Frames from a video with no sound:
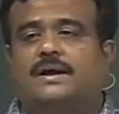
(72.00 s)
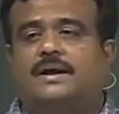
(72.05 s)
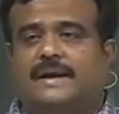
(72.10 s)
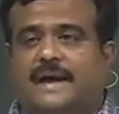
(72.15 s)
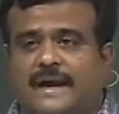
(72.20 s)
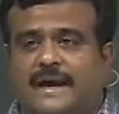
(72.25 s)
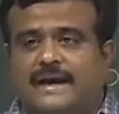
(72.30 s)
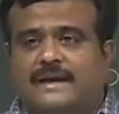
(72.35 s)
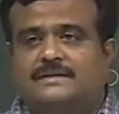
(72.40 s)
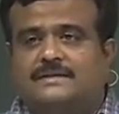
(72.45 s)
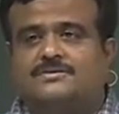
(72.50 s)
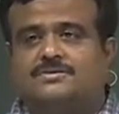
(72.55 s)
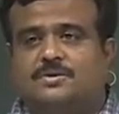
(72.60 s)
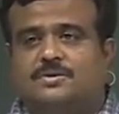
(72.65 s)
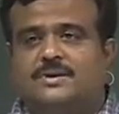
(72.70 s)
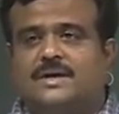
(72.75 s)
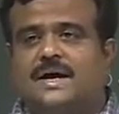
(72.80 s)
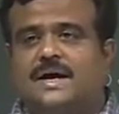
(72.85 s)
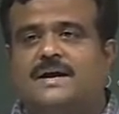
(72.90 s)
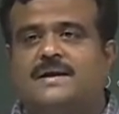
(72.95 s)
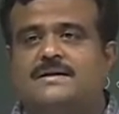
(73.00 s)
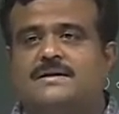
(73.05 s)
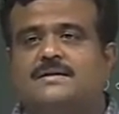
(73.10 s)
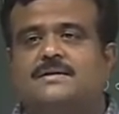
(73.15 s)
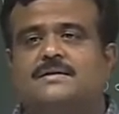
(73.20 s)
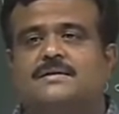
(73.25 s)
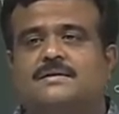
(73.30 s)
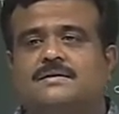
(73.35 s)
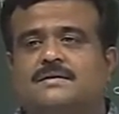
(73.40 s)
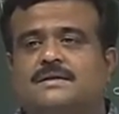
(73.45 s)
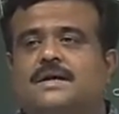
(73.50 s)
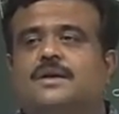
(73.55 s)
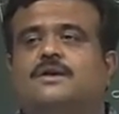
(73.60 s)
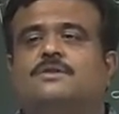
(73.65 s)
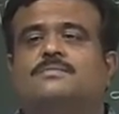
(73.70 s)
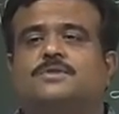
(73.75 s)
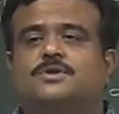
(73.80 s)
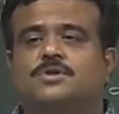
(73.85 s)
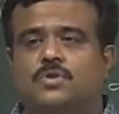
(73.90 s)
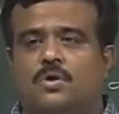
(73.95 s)
can, so that there will
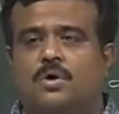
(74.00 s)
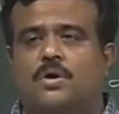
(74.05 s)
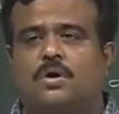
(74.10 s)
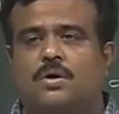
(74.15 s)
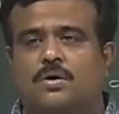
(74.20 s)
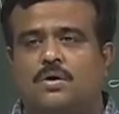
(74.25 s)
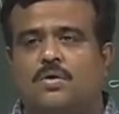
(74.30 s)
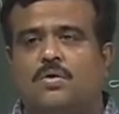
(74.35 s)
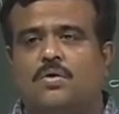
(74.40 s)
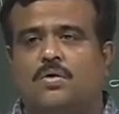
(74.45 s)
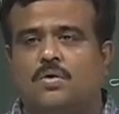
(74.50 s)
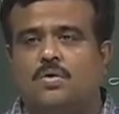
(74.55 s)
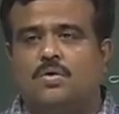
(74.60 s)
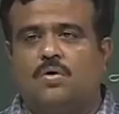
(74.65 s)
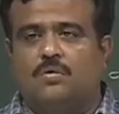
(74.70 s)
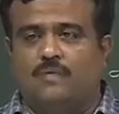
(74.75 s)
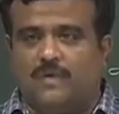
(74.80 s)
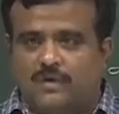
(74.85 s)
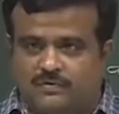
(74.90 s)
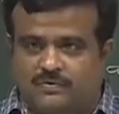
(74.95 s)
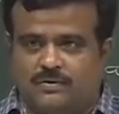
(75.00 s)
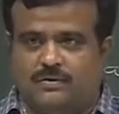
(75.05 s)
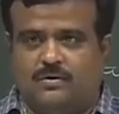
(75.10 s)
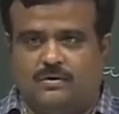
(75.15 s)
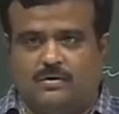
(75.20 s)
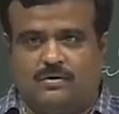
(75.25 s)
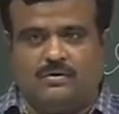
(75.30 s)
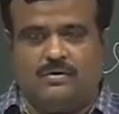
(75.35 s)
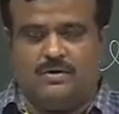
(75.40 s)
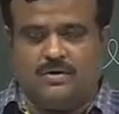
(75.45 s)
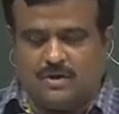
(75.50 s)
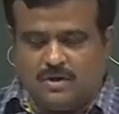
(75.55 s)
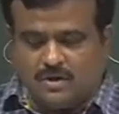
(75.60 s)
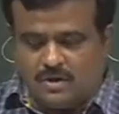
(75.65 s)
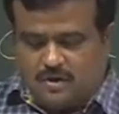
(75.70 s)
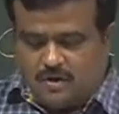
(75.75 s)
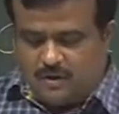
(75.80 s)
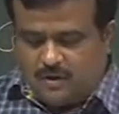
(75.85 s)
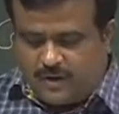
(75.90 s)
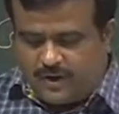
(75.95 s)
be no overflow.
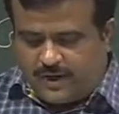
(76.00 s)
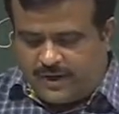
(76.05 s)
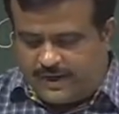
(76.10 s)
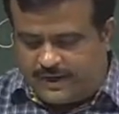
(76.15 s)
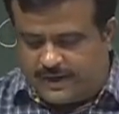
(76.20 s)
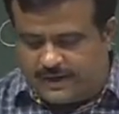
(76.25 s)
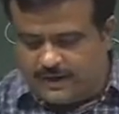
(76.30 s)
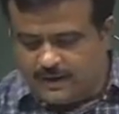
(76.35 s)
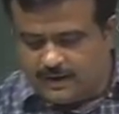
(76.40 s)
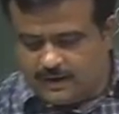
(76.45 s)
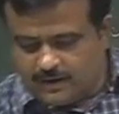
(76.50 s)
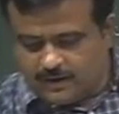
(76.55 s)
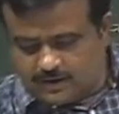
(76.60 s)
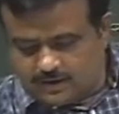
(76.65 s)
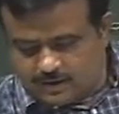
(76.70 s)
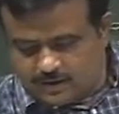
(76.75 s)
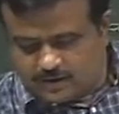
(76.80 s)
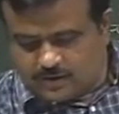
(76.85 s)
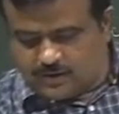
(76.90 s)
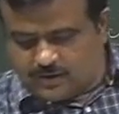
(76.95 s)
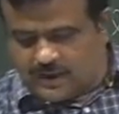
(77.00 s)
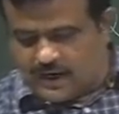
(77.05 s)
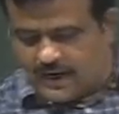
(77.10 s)
Okay. So, the